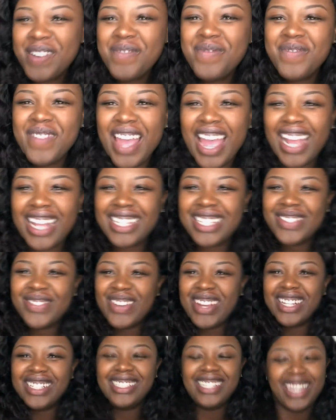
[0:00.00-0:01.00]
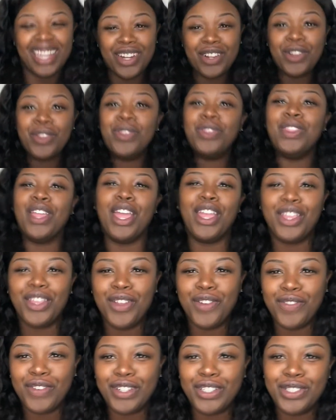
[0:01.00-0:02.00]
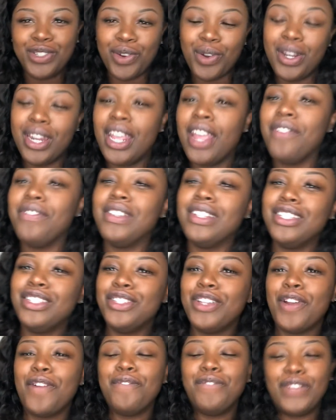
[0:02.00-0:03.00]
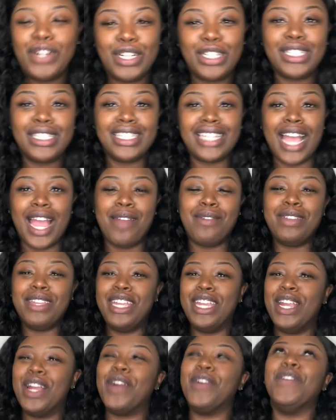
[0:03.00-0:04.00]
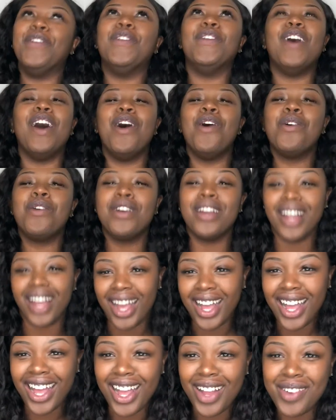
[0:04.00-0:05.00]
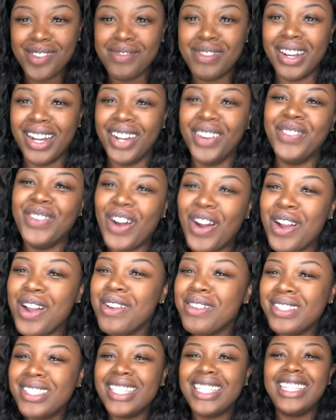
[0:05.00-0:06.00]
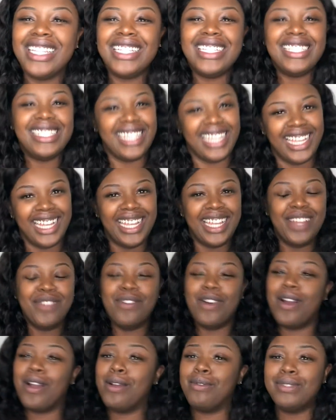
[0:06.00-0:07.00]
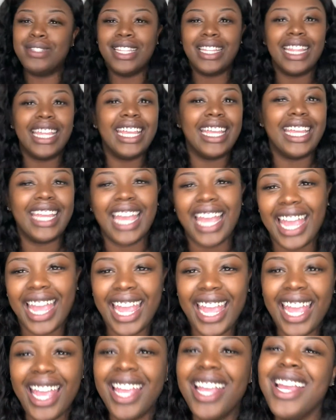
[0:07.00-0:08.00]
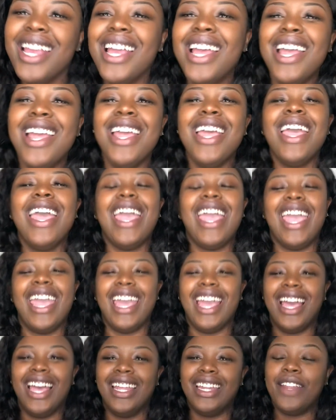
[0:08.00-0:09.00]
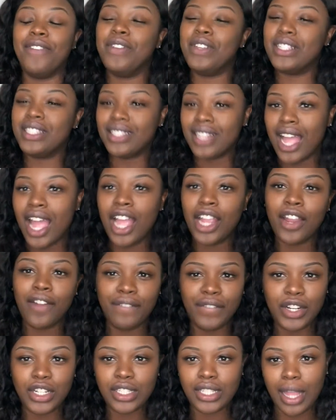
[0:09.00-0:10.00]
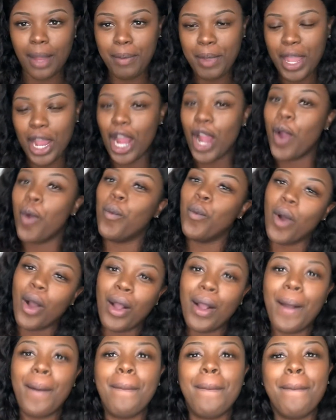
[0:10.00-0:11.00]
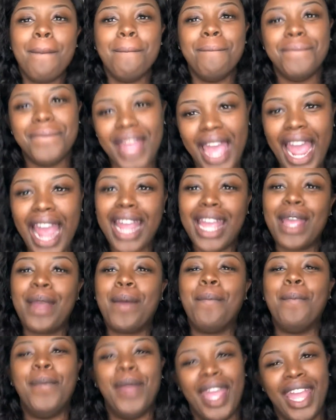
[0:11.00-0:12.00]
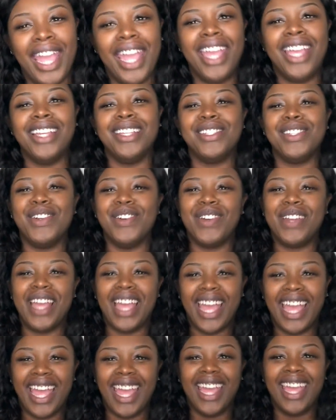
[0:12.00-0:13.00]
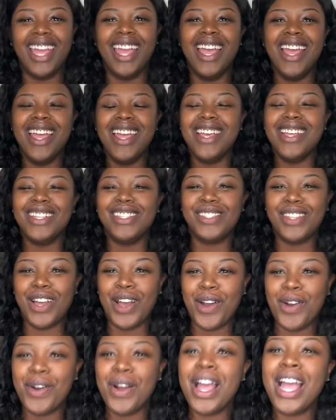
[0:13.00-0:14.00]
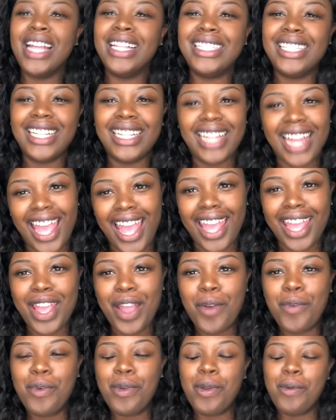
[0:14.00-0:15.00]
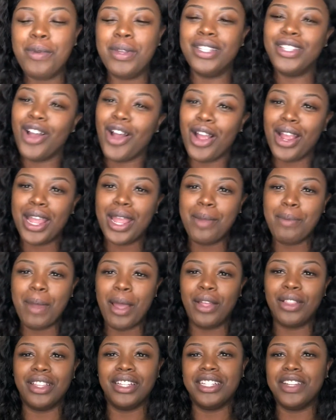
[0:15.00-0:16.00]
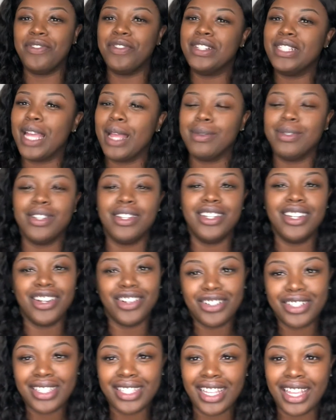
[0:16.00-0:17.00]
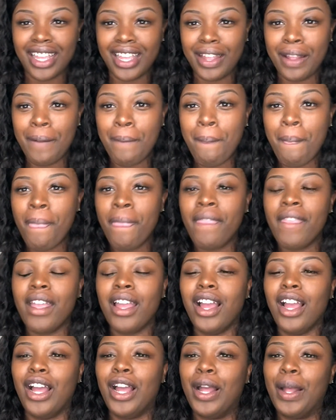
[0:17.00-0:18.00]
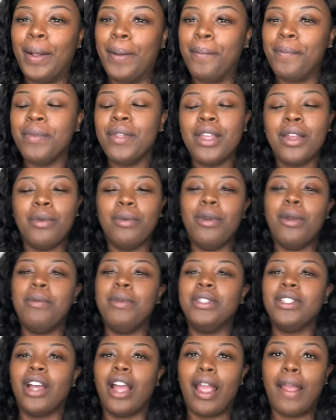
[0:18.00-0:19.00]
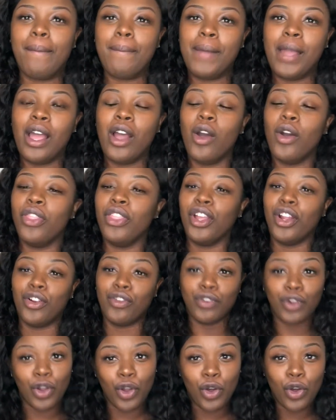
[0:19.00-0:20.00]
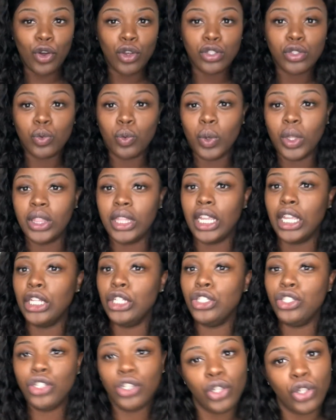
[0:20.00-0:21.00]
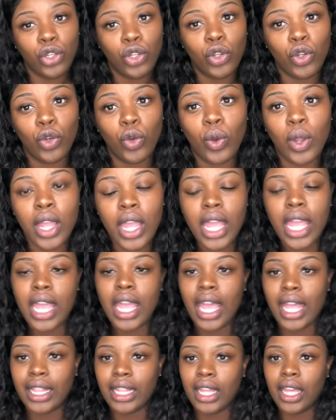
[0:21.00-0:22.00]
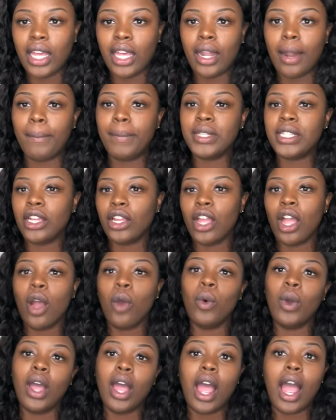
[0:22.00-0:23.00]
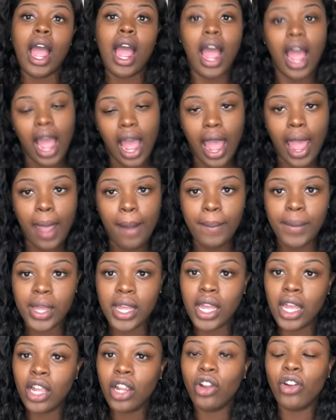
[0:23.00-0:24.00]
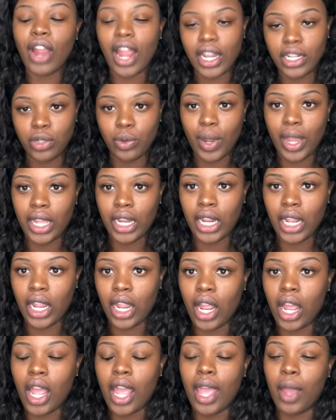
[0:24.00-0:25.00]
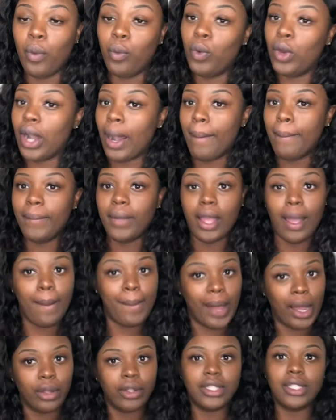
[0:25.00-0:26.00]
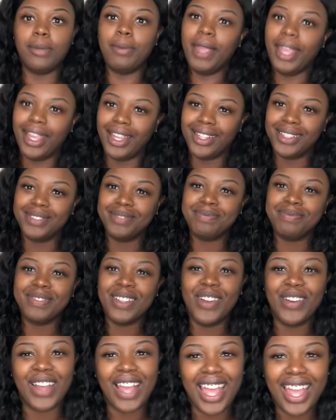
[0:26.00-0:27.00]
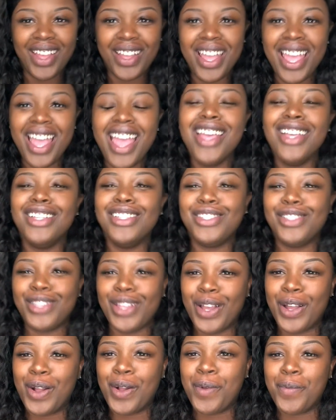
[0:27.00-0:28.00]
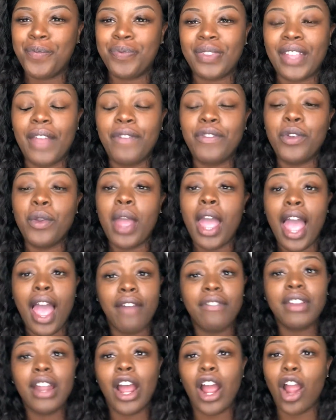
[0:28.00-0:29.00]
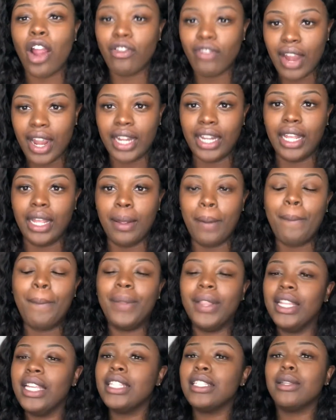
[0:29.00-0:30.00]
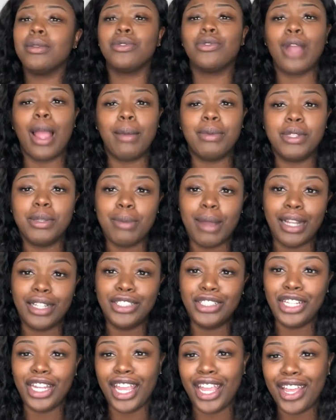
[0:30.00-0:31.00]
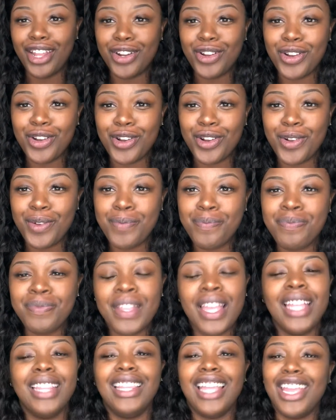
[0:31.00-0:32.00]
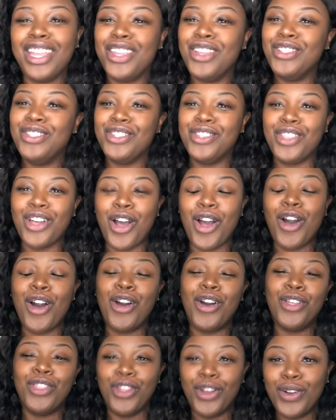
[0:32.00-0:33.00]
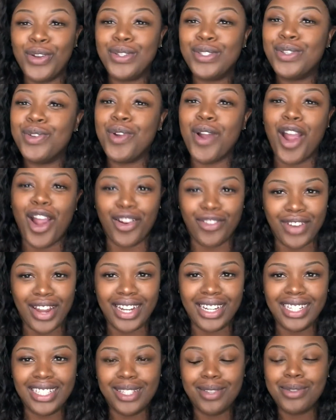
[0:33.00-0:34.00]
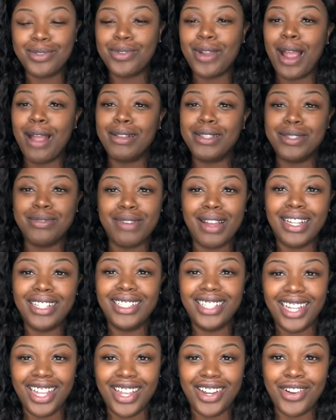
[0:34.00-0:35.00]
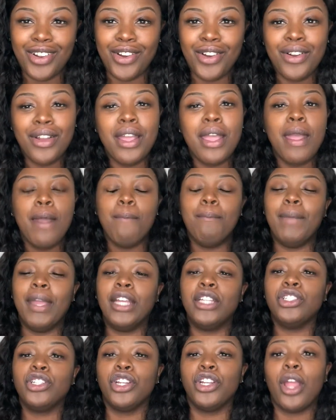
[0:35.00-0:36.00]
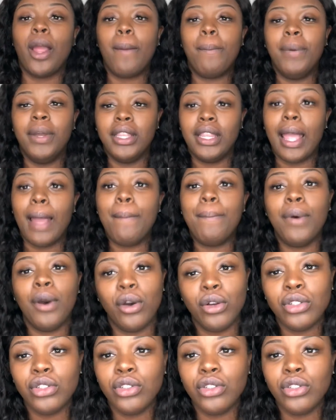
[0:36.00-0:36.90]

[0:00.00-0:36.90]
back to my channel. Thank you for joining. If this is your first time here, welcome to the team, welcome to the gang. And if it's not your first time here, welcome back, bays. Okay, so today we'll be talking about the different types of nursing. We'll be talking about their roles, what they do, and then I'm gonna tell y'all what I'm graduating and what I'm about to be. Okay, so if you have not already, please subscribe to my channel. Thank you to those who already subscribed to my channel. Make sure y'all put that post